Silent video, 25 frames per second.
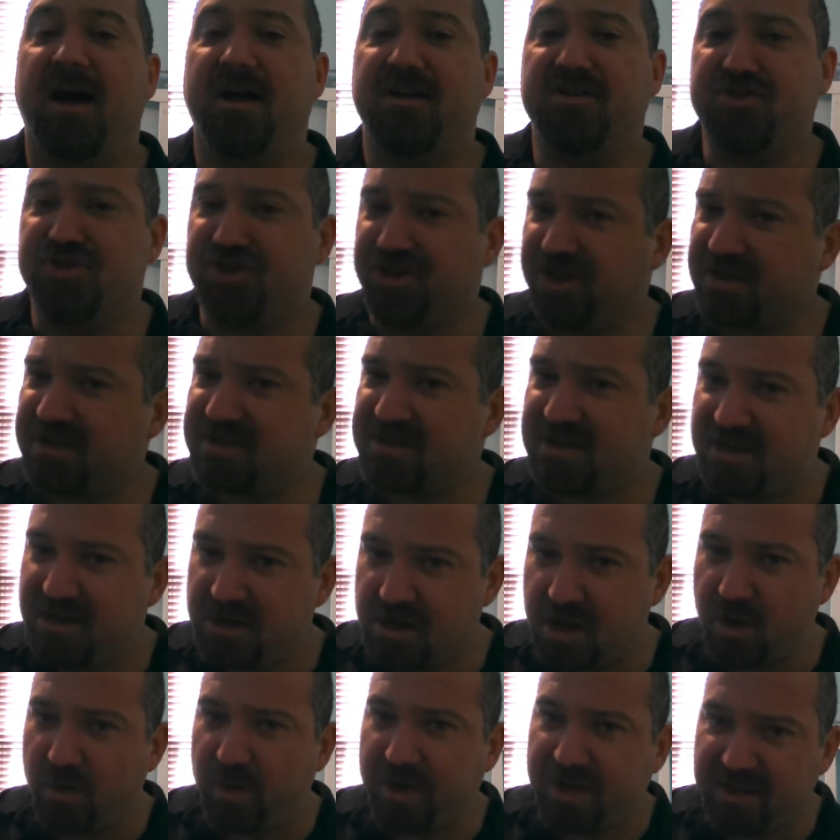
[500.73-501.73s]
Just
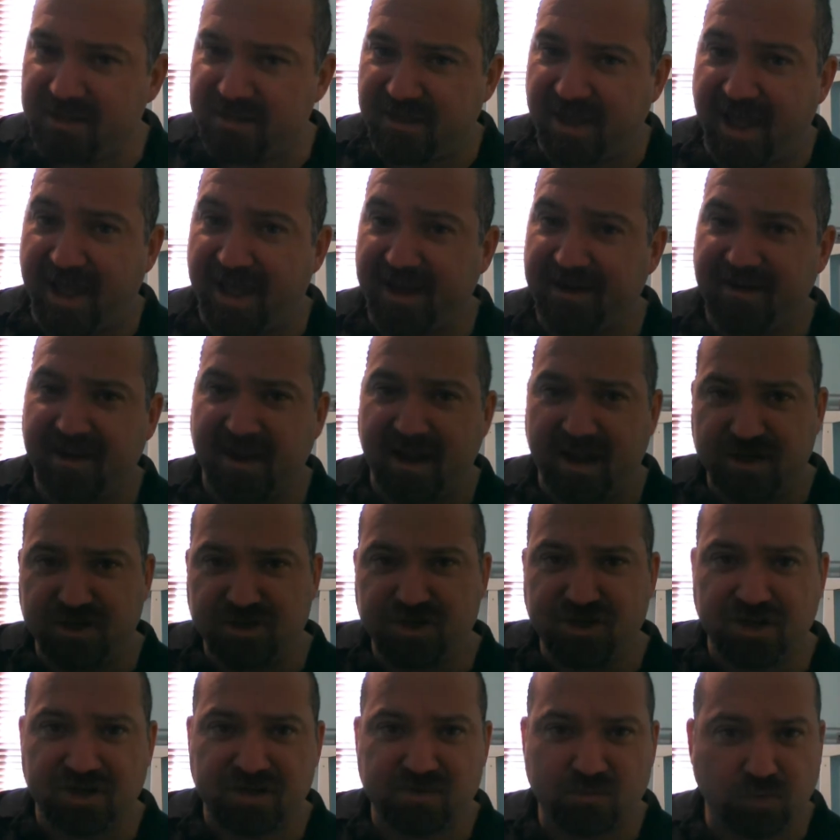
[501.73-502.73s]
knowing that and
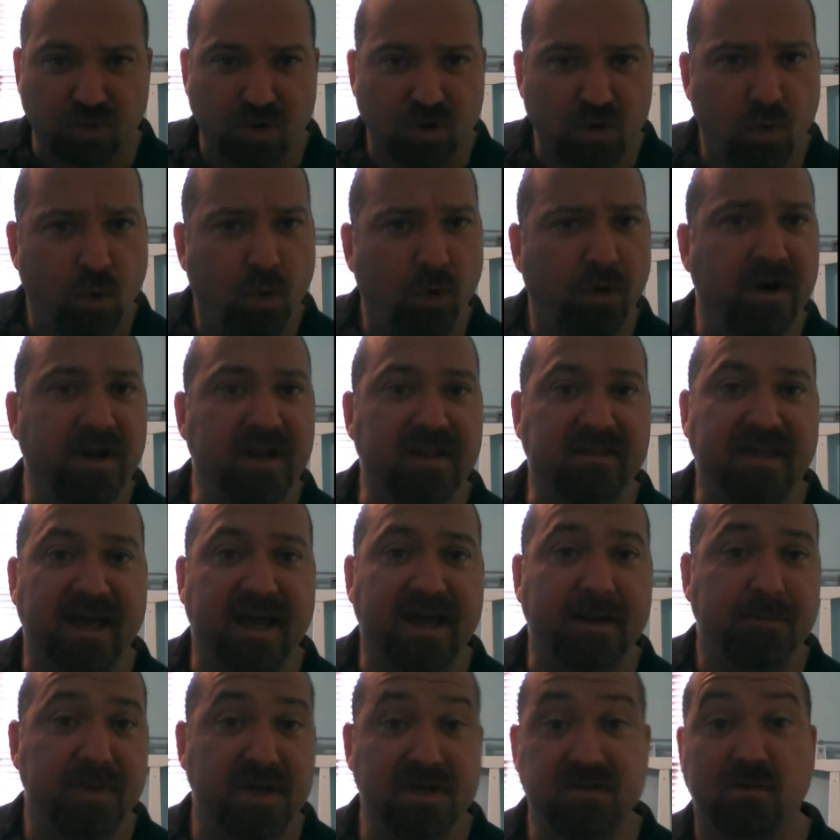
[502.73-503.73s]
just recording
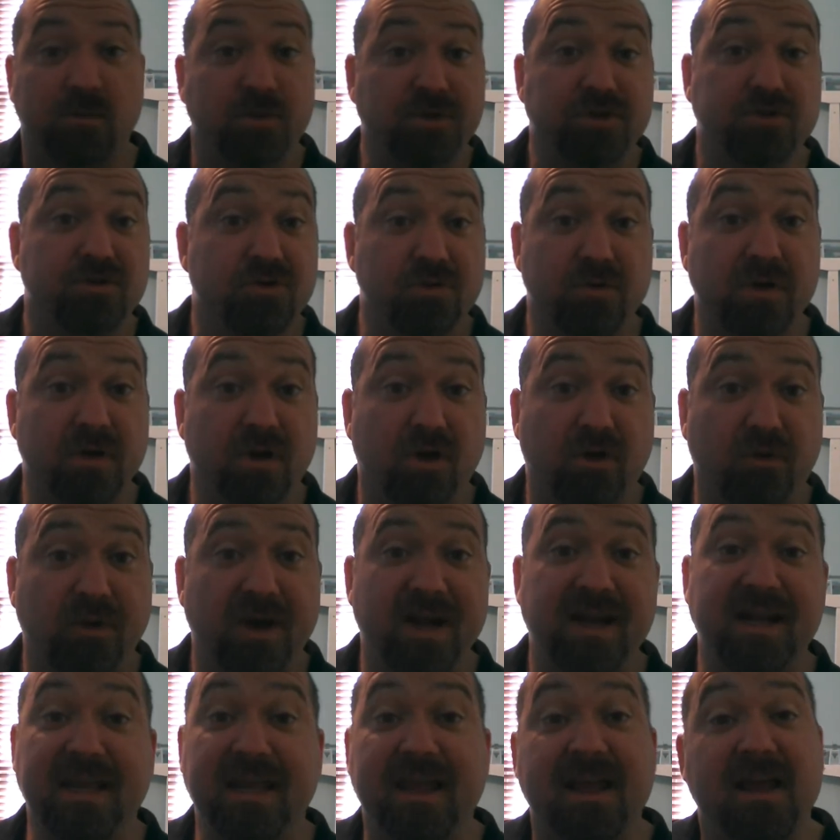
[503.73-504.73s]
that based on what you're doing
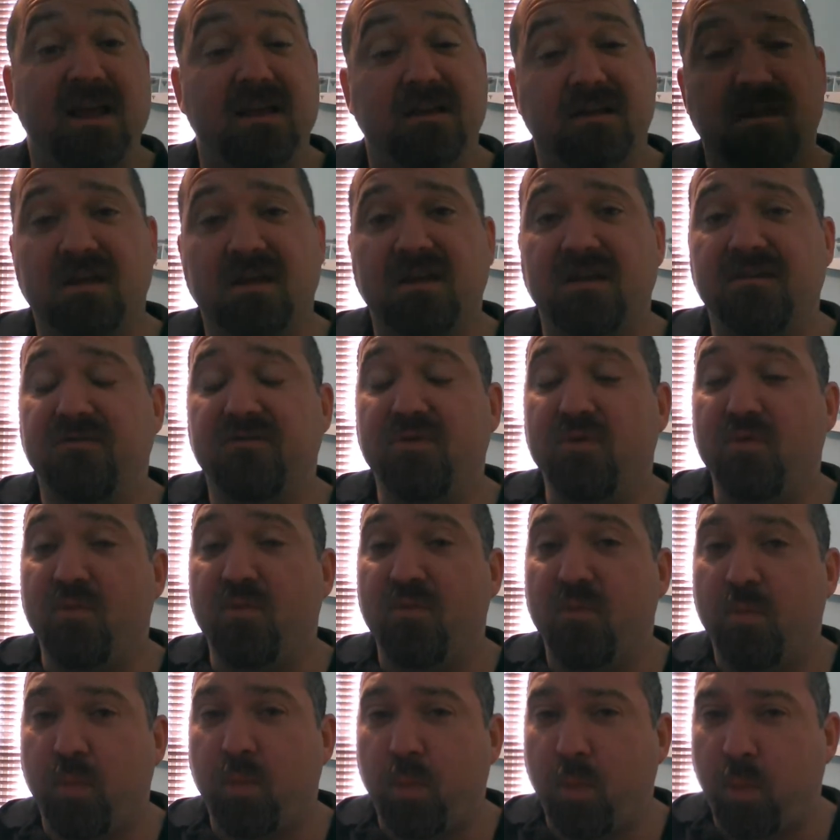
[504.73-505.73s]
already can give you
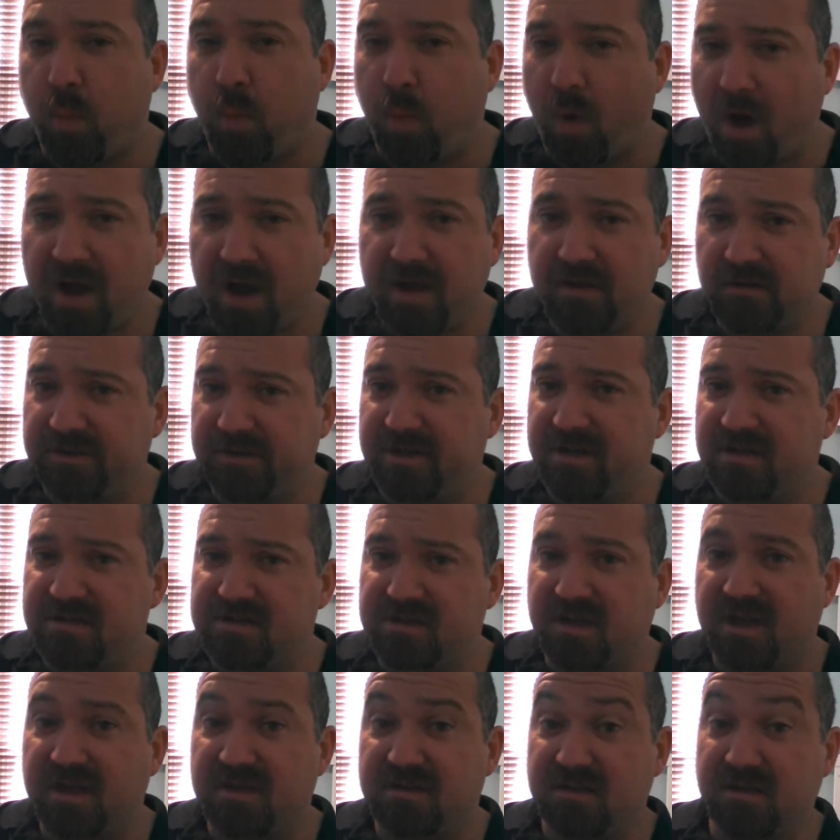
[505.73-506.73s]
wild
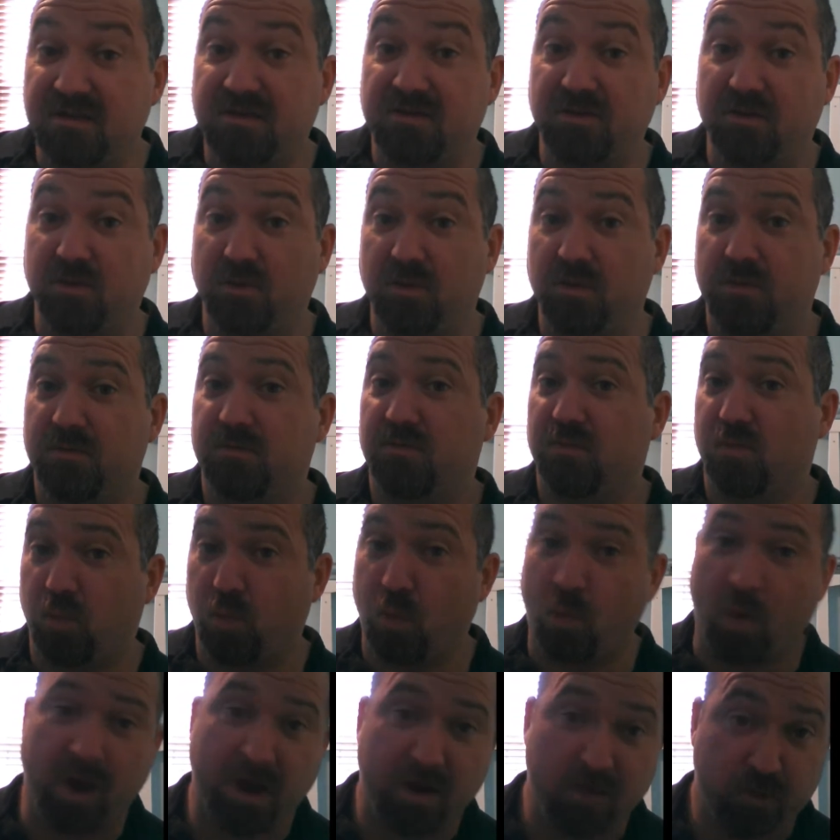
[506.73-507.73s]
insights into
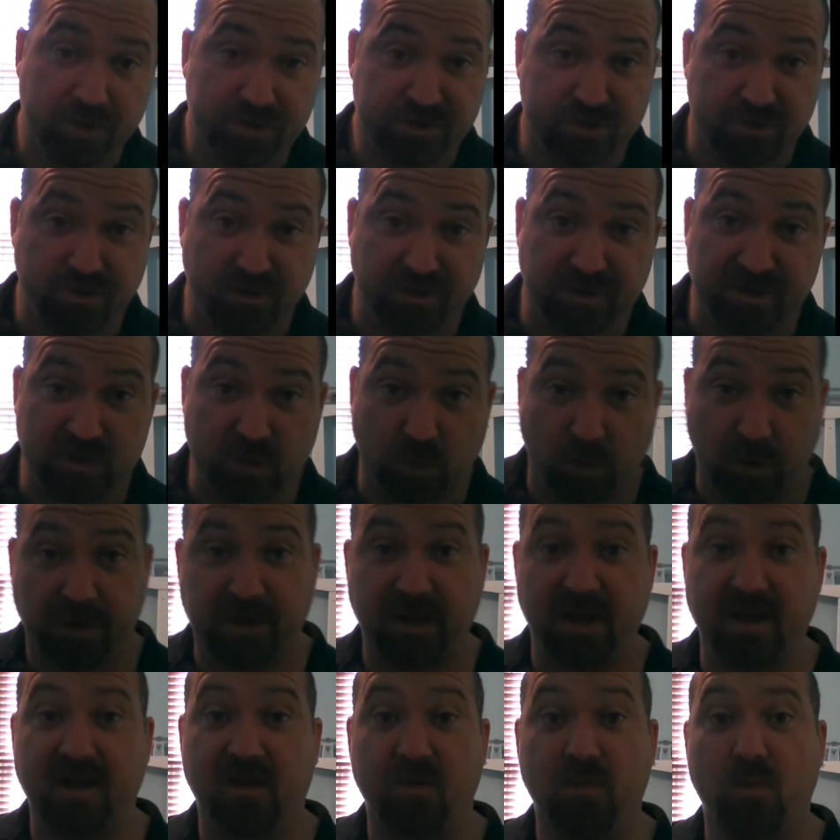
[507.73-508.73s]
why what you're doing is
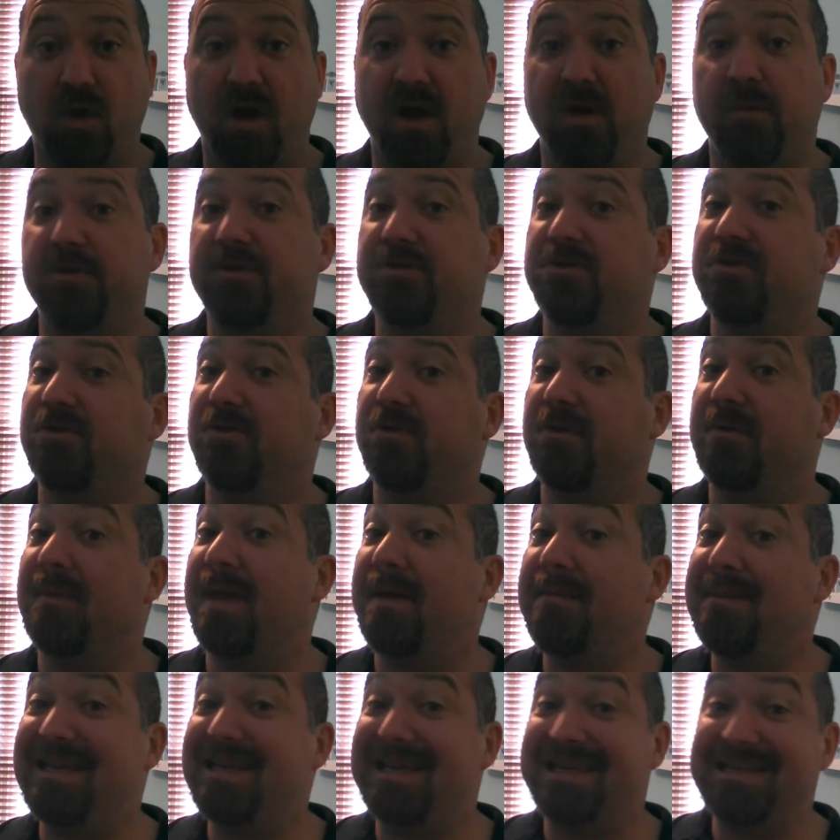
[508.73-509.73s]
working and why what you're doing
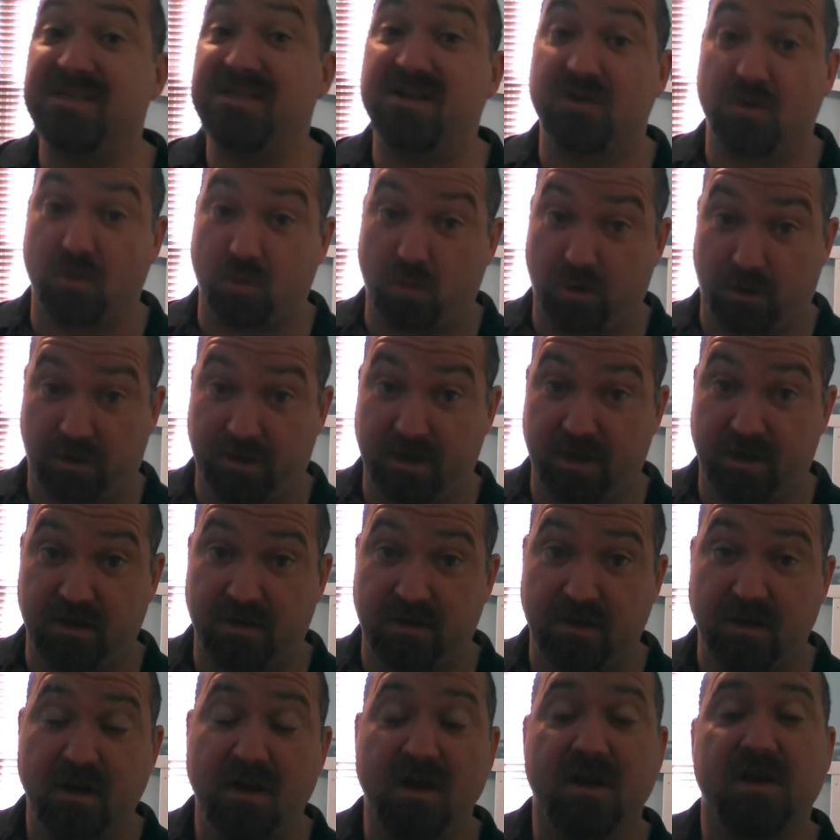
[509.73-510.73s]
maybe isn't working.
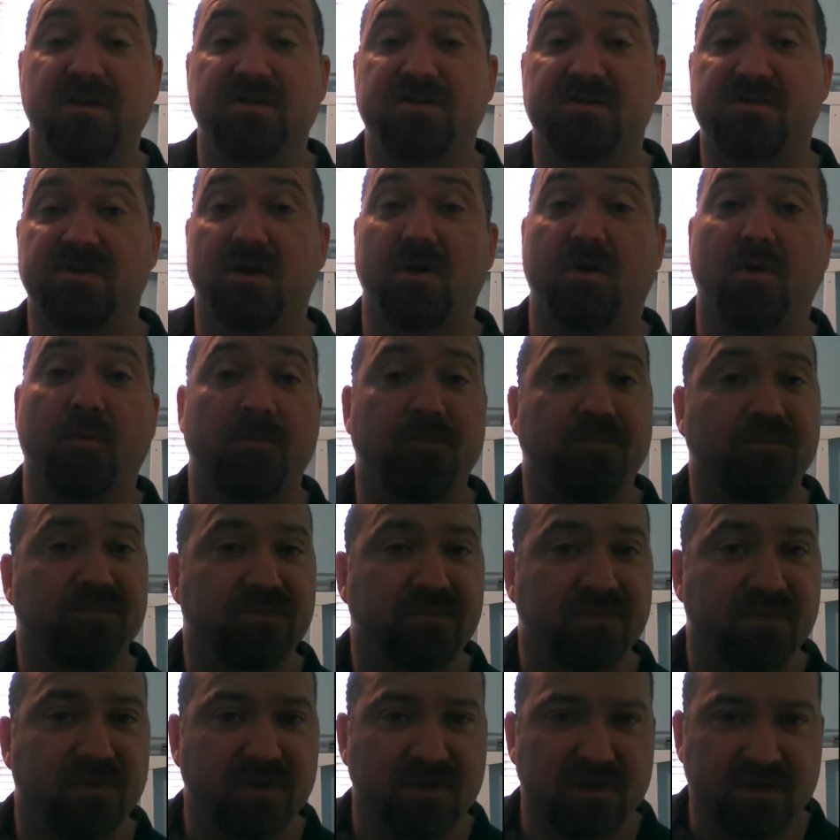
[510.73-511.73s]
So
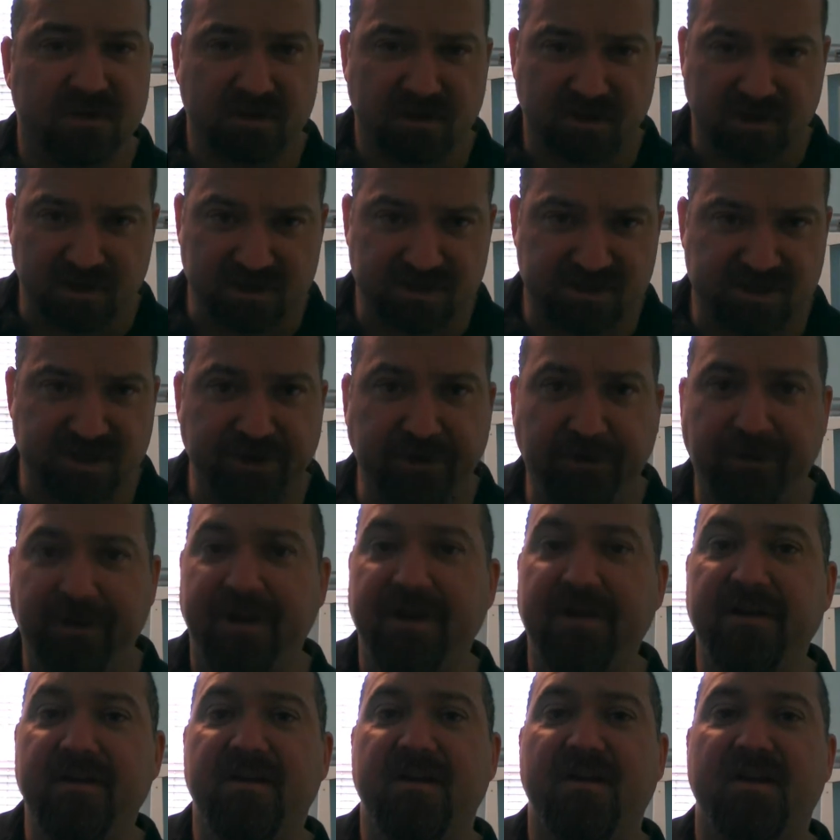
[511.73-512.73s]
consider it